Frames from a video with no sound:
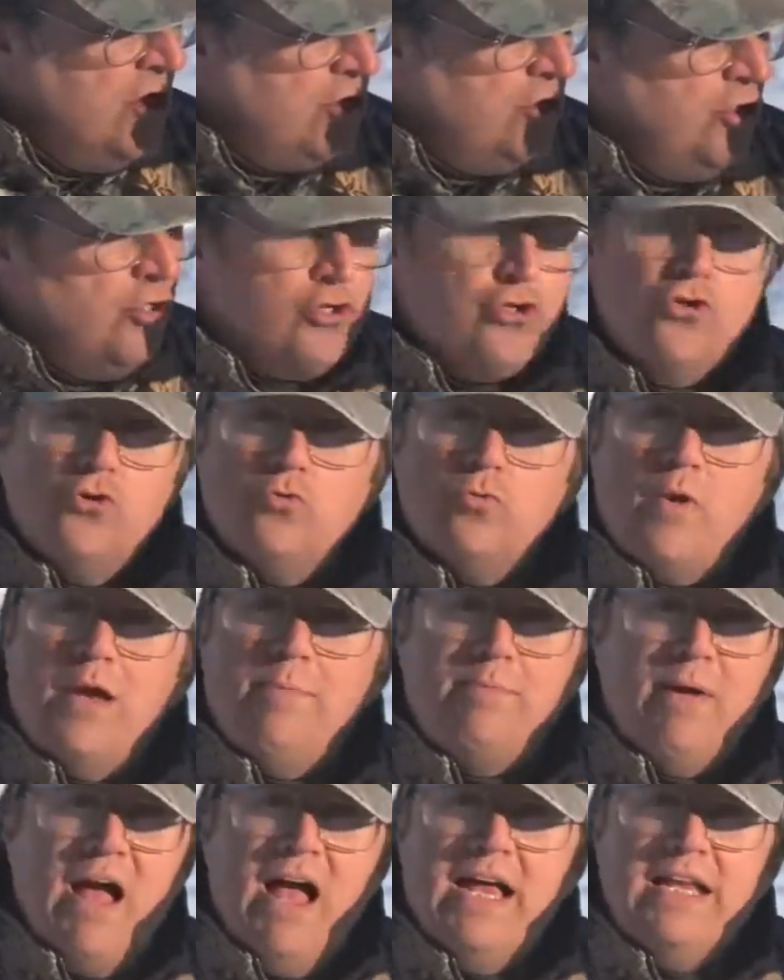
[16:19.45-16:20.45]
you shoot
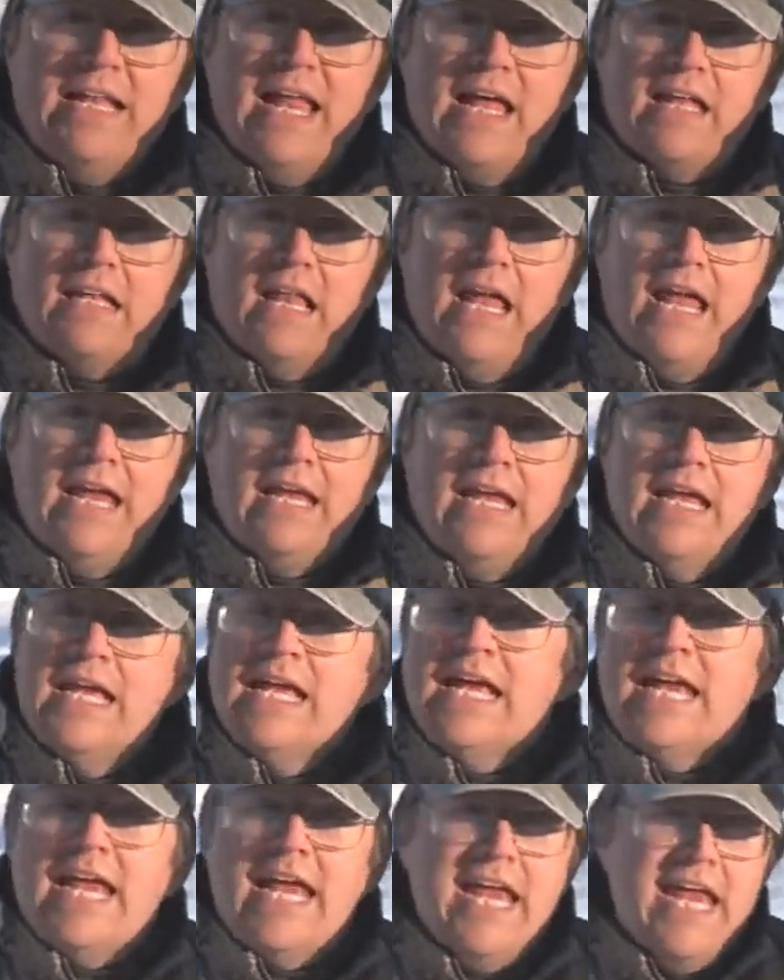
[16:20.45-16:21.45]
right behind that leg.
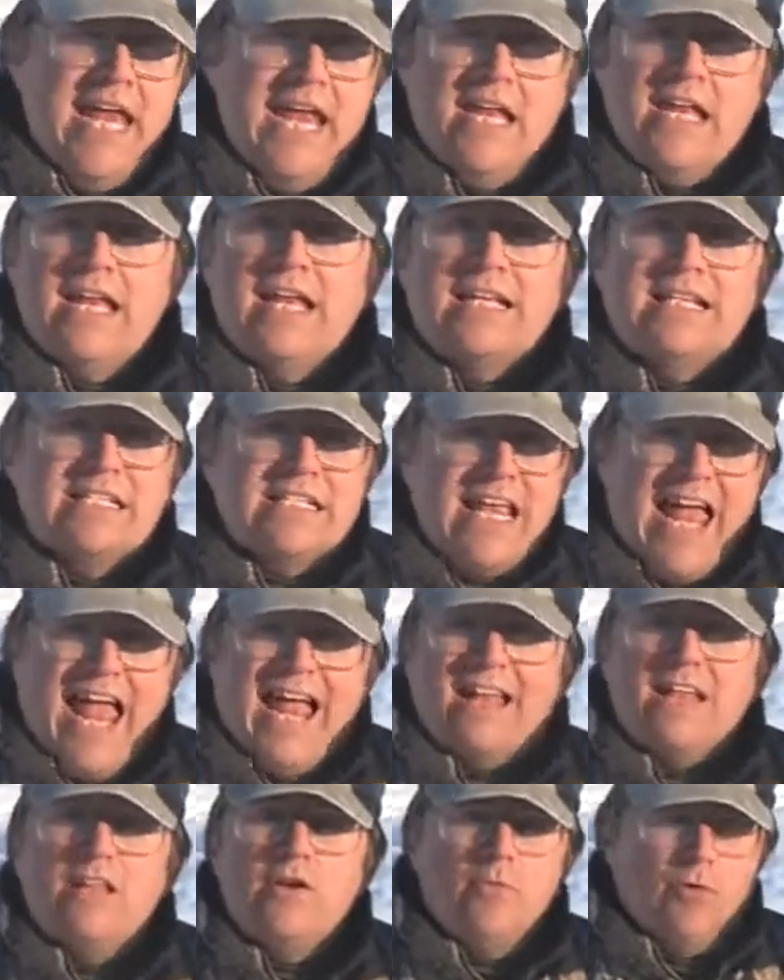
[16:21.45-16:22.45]
He hit
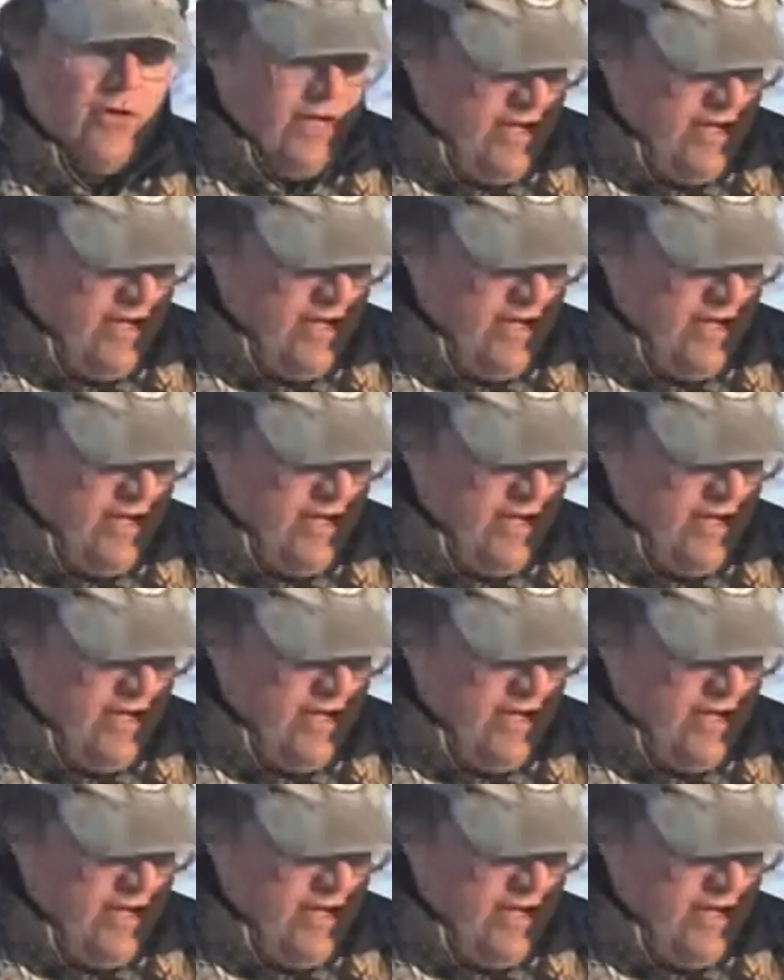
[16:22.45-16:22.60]
exactly where